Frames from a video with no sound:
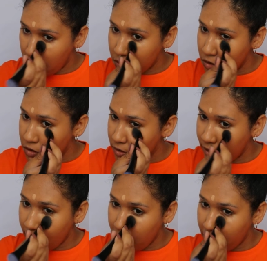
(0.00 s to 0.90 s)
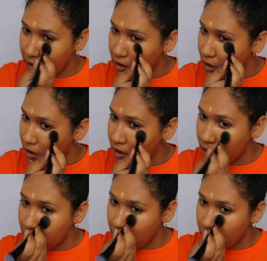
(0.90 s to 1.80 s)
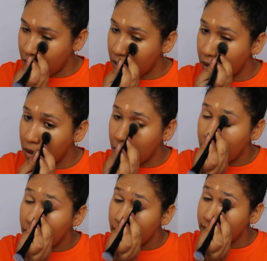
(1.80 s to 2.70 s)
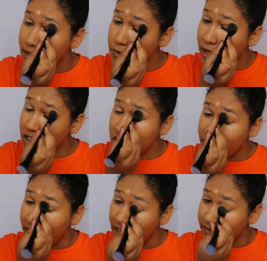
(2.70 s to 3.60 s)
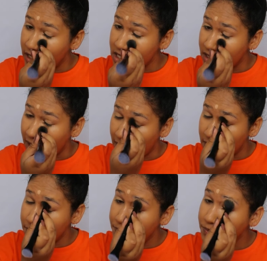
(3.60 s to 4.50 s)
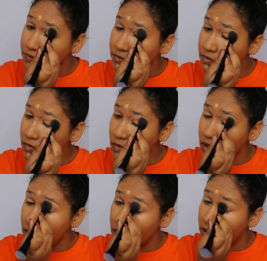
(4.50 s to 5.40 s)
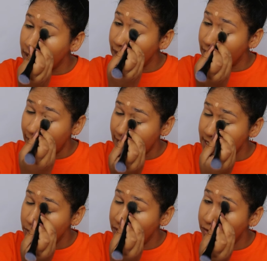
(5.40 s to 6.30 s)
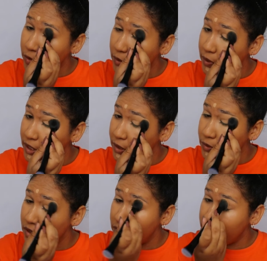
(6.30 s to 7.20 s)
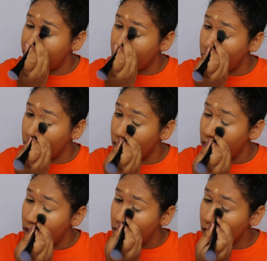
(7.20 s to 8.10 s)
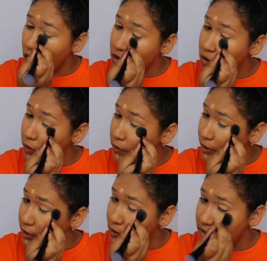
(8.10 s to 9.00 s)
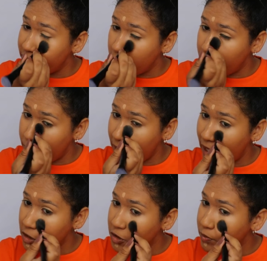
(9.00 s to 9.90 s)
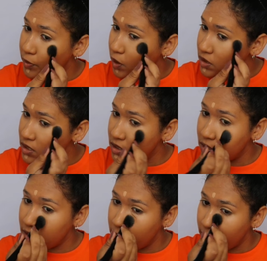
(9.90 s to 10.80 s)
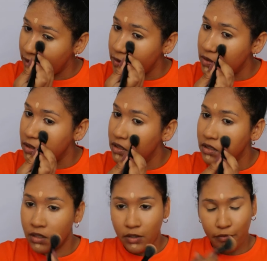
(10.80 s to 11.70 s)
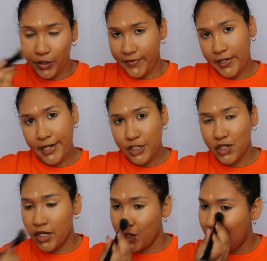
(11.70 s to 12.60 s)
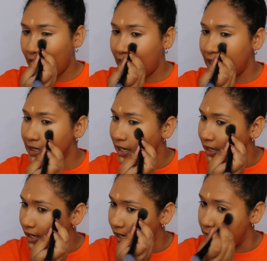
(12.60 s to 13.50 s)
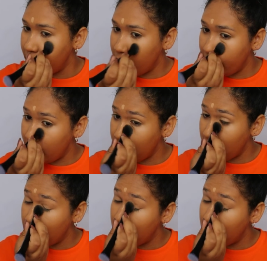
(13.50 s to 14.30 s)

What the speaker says: Just tapping it in. Like, this brush is very versatile. Like I said before, you can use it for contour, you can use it for blush, bronzer, you can use it for your foundation and your highlight like I'm doing.